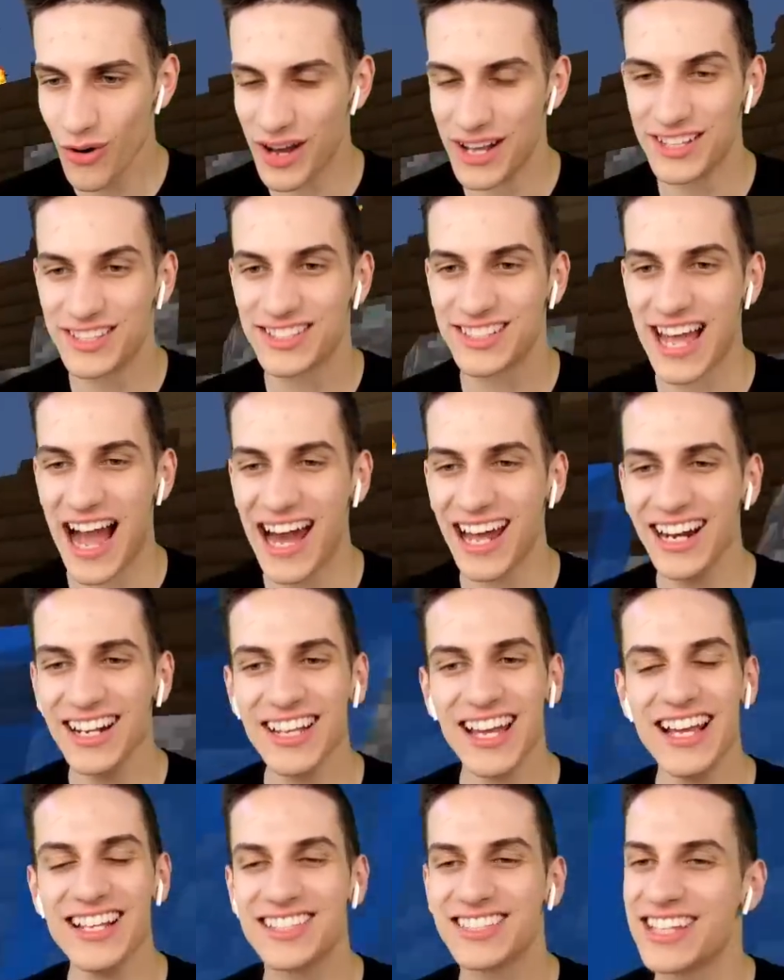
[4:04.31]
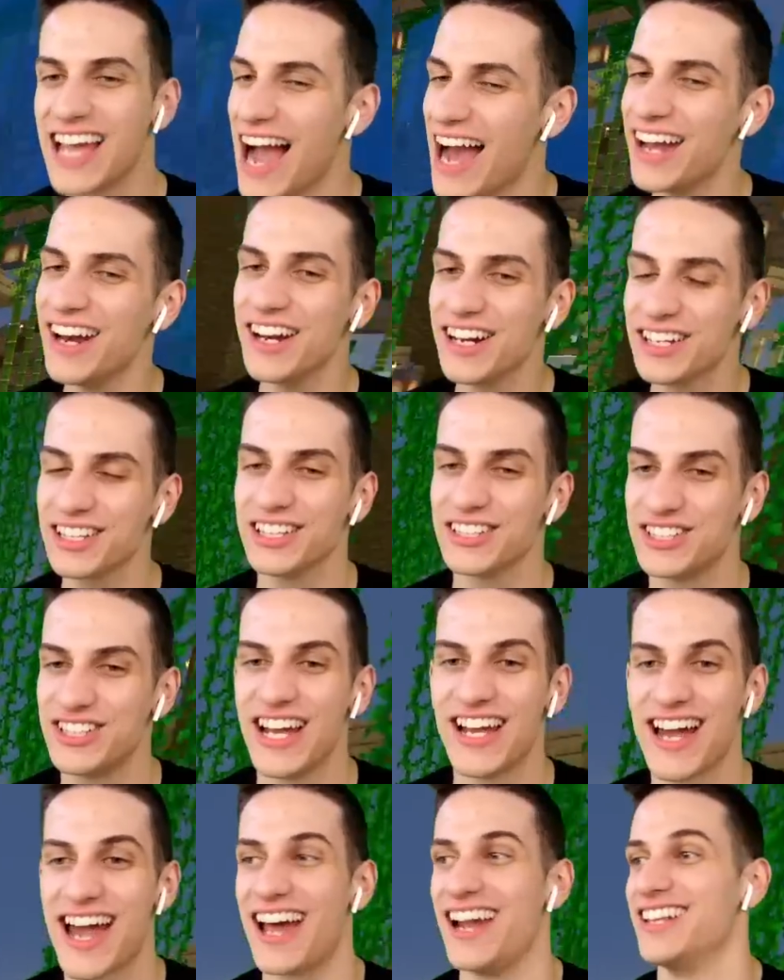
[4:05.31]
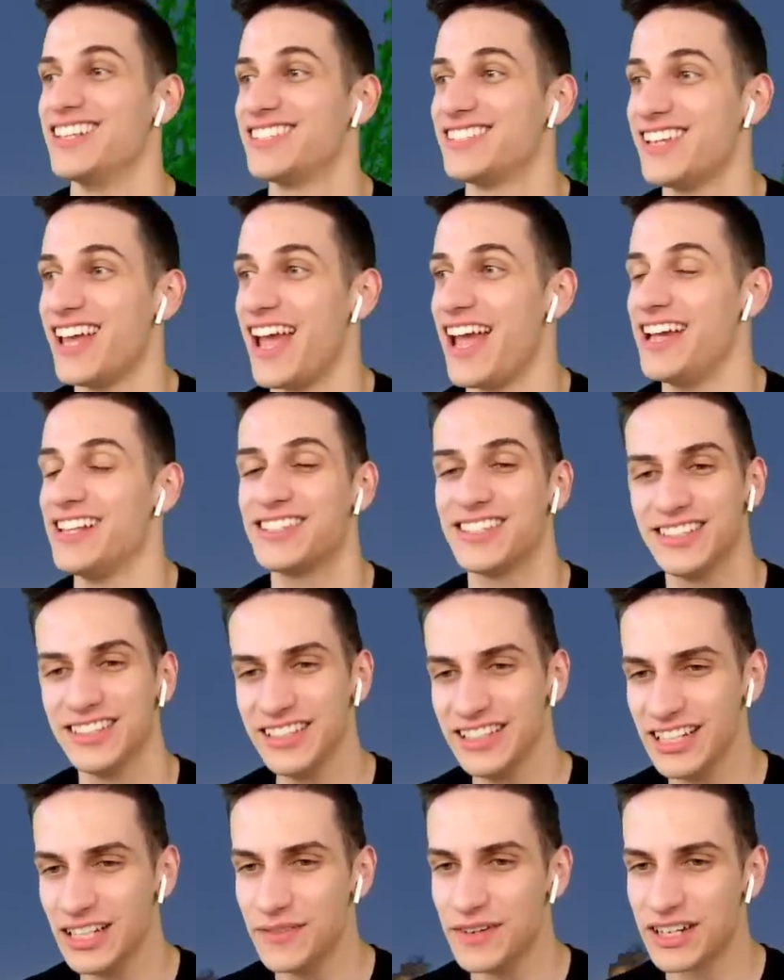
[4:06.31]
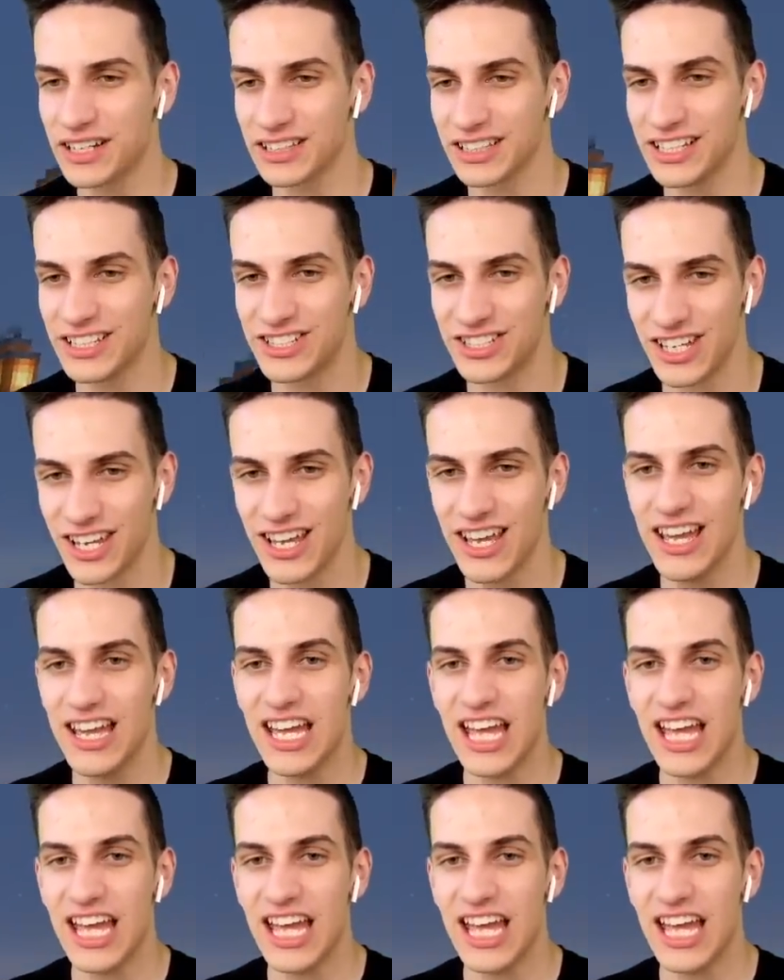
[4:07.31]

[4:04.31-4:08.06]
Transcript: it's kind of it's kind of glitchy, I gotta say. It's a little bit glitchy.